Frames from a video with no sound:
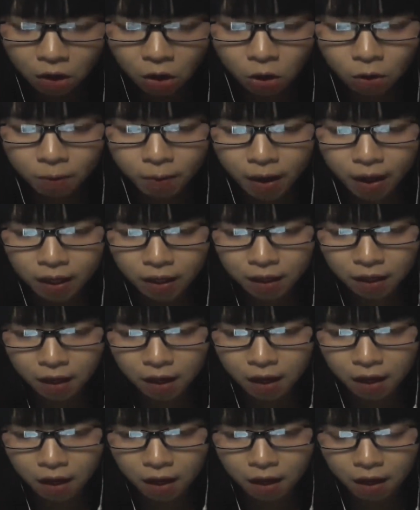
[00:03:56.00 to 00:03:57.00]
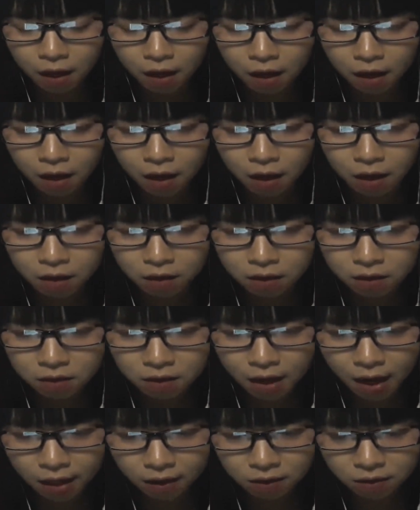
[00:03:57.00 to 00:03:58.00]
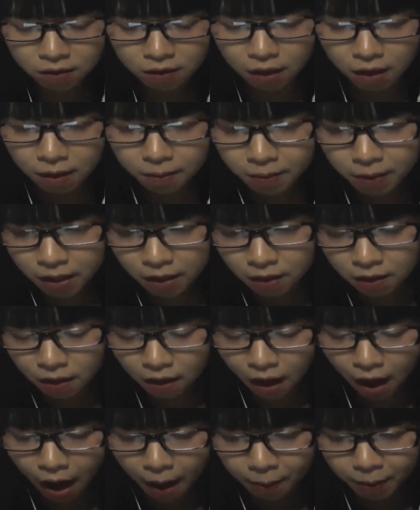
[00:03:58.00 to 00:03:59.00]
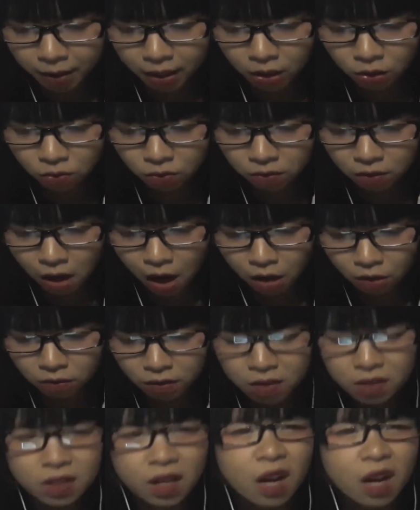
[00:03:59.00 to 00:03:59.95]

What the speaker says: Oh my god, that's gonna be happening to Naruto and